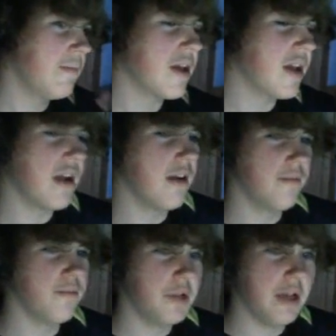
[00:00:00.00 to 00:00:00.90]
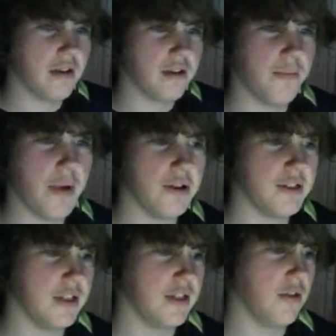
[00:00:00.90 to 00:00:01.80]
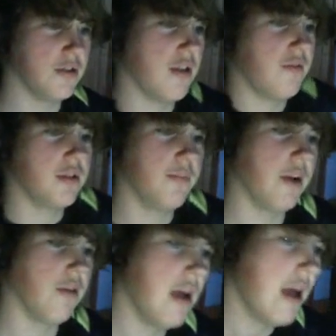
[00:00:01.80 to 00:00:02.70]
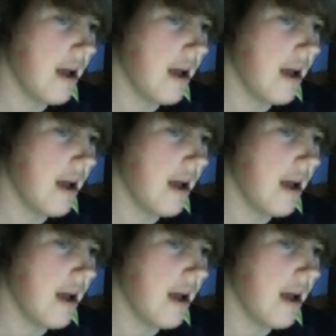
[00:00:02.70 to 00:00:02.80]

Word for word: Make a, com a comparison to Don't Starve doesn't matter.